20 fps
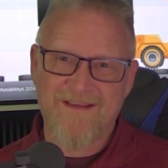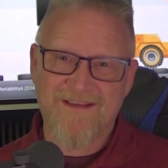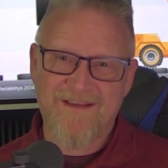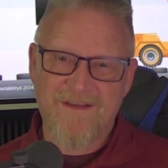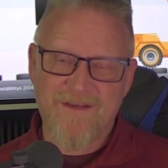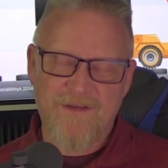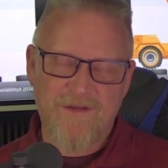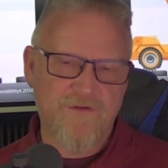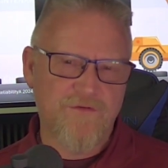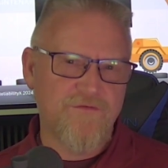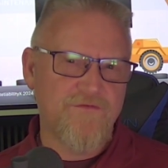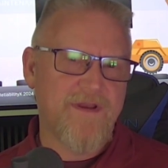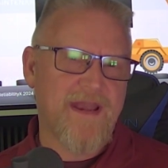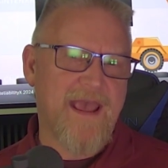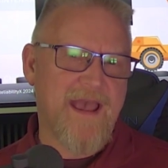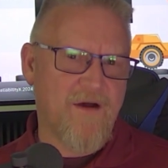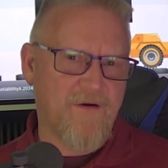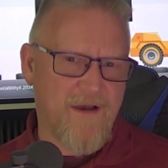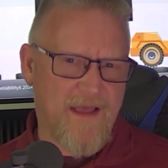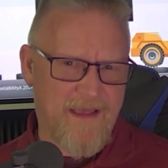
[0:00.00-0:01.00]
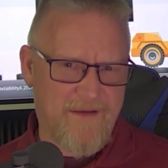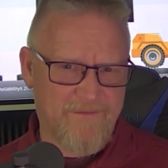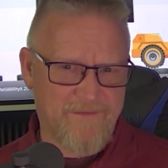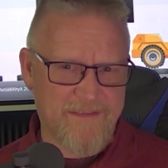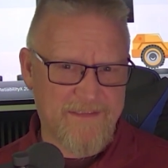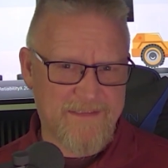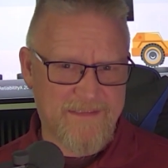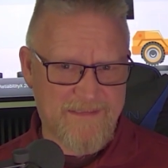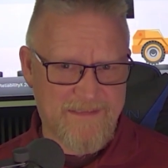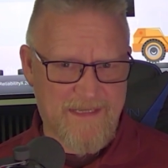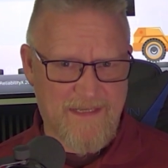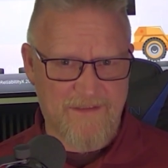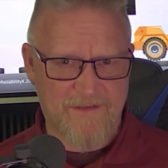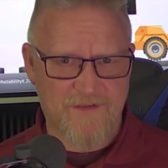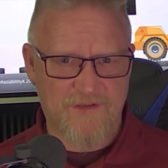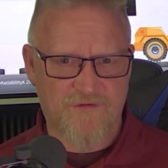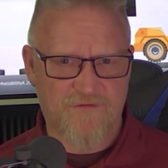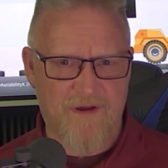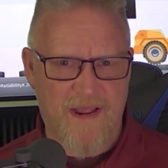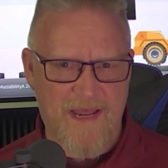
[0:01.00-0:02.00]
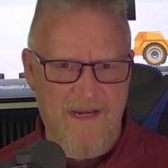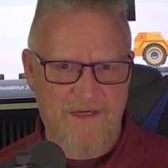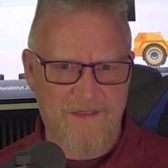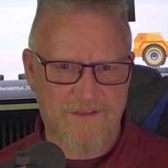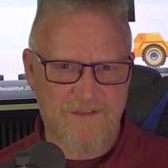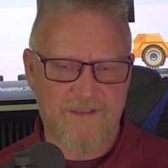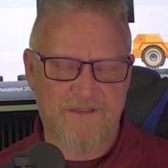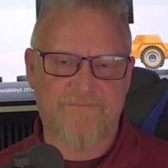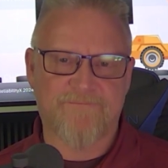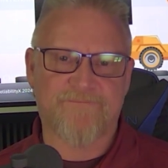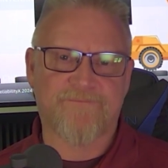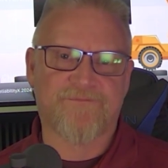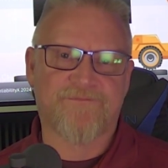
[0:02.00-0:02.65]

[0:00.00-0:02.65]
you now have to set strategy.